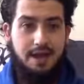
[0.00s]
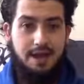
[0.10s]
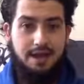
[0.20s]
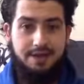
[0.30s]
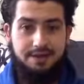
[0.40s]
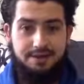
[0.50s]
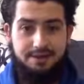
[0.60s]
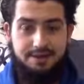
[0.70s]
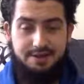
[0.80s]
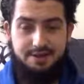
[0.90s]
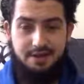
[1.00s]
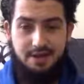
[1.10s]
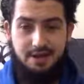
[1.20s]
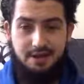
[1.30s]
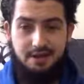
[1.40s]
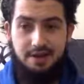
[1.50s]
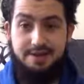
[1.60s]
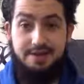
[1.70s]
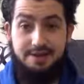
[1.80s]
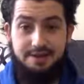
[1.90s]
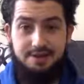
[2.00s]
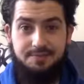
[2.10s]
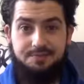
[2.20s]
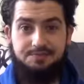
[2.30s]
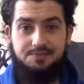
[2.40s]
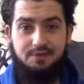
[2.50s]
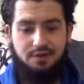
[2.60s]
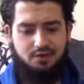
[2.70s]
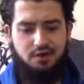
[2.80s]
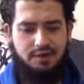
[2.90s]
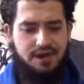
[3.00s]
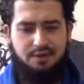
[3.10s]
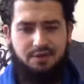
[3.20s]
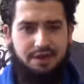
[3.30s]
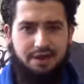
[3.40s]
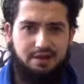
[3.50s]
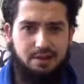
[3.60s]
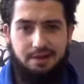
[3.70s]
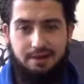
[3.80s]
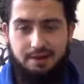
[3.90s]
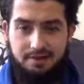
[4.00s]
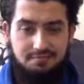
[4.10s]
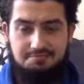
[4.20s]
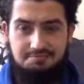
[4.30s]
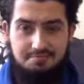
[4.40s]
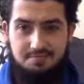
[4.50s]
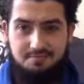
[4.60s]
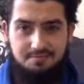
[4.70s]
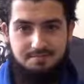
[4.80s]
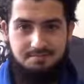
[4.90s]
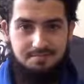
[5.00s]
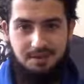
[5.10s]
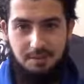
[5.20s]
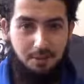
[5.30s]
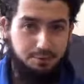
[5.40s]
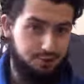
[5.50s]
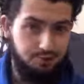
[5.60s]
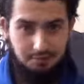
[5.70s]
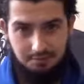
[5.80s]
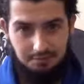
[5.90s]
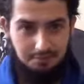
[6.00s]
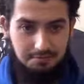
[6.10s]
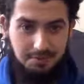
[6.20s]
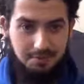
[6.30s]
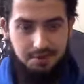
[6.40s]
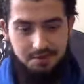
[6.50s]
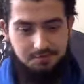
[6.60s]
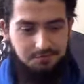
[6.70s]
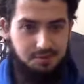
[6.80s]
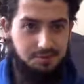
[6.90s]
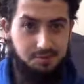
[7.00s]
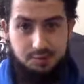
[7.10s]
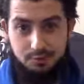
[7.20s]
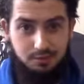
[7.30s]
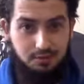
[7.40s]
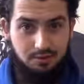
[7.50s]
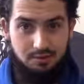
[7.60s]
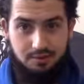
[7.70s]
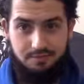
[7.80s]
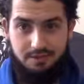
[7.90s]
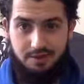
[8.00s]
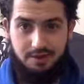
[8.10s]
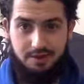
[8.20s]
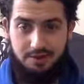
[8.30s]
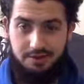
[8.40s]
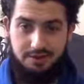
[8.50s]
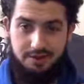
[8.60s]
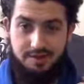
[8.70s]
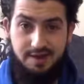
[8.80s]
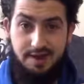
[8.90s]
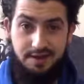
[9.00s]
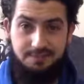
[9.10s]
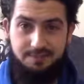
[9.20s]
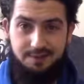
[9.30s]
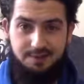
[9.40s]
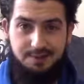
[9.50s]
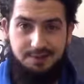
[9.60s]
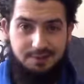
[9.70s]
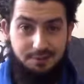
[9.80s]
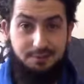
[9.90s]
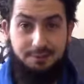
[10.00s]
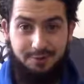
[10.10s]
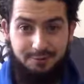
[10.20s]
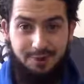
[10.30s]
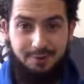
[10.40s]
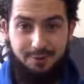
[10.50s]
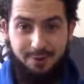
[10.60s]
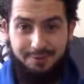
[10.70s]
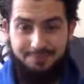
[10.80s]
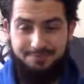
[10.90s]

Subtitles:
And as I did, I was jotting down things like emotional, spiritual, and then as I sat and I was listening to Surah Al-Baqarah,